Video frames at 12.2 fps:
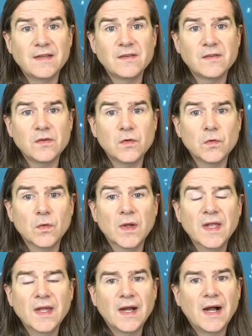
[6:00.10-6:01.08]
tend to
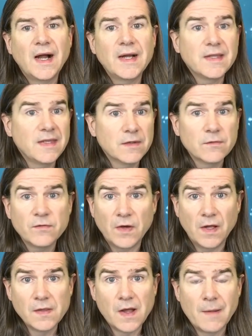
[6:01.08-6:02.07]
give
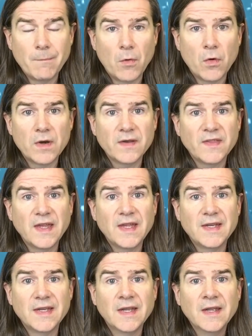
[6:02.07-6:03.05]
a lot more
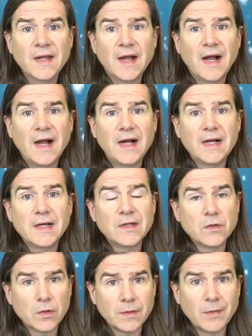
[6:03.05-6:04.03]
than
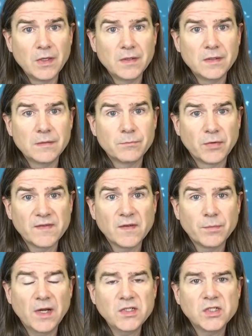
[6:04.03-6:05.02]
a normal
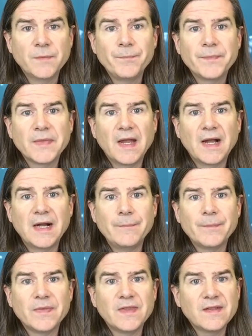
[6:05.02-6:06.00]
bristle brush.
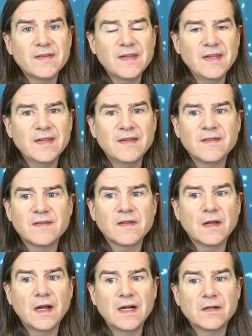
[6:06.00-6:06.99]
This is
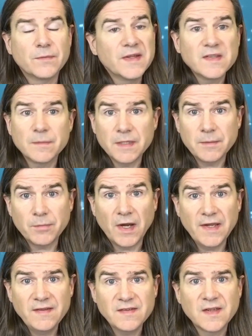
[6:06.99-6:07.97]
reasonably
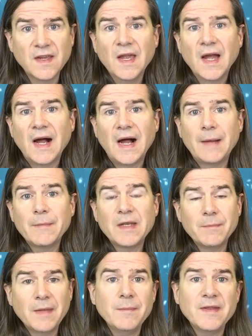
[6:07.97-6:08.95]
priced, and
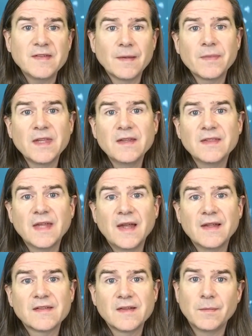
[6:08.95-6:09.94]
it may be something
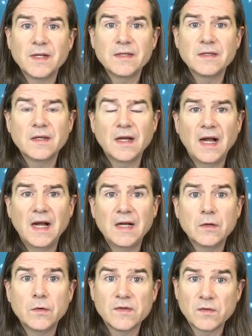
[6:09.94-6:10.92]
that someone
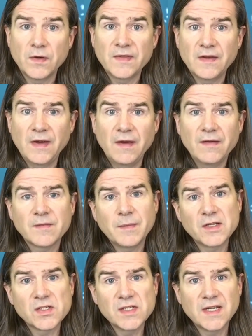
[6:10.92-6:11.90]
who is growing their hair,
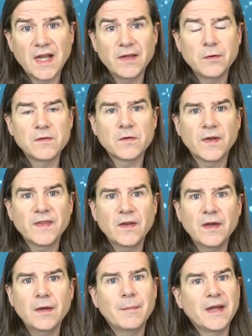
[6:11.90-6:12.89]
especially a guy who's growing
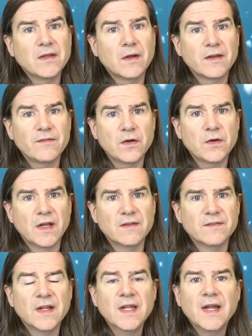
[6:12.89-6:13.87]
their hair, might not have heard
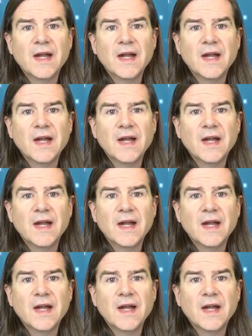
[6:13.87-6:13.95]
of.